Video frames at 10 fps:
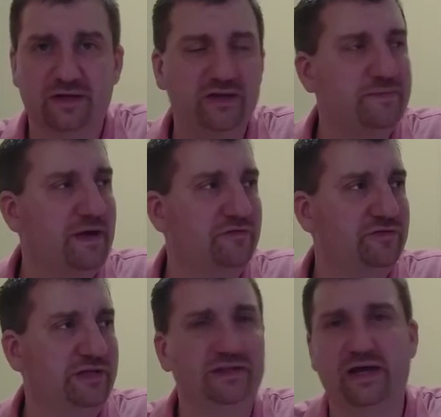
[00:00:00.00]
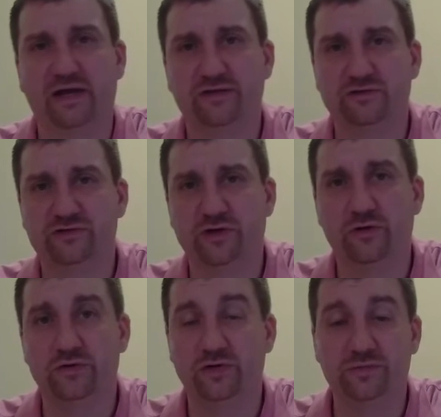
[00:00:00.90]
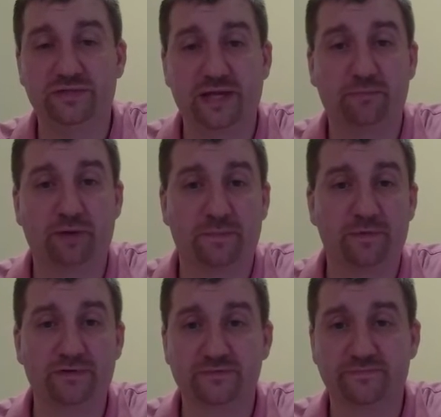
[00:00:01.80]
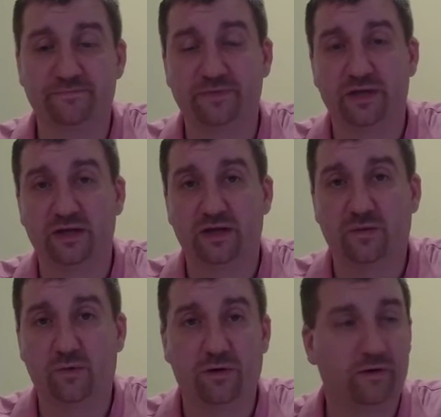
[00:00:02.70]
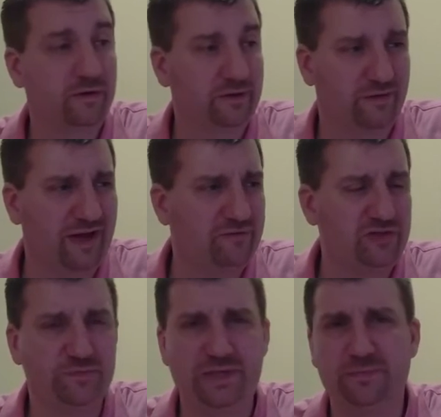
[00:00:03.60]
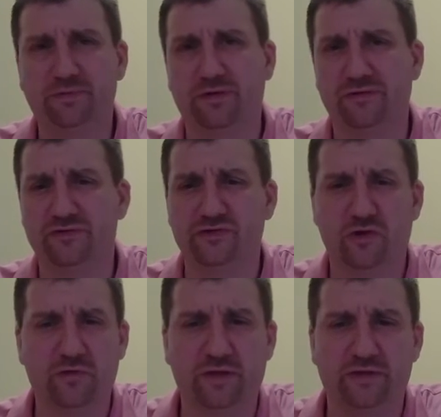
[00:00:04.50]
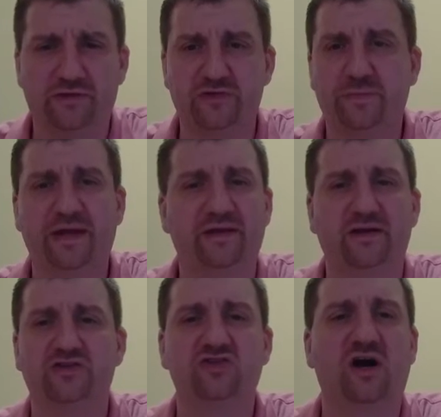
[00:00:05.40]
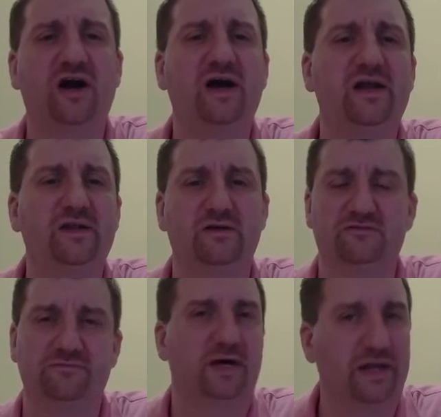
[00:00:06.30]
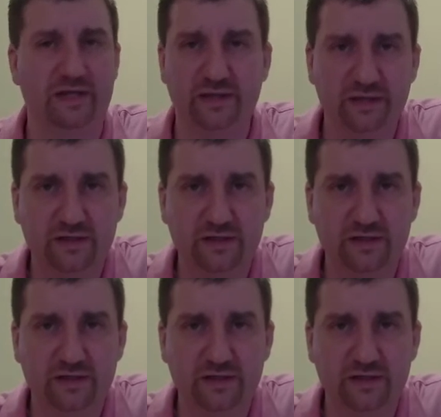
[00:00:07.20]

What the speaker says: You may have seen that show Doomsday Preppers, where have these people on the show that they spend a ton of money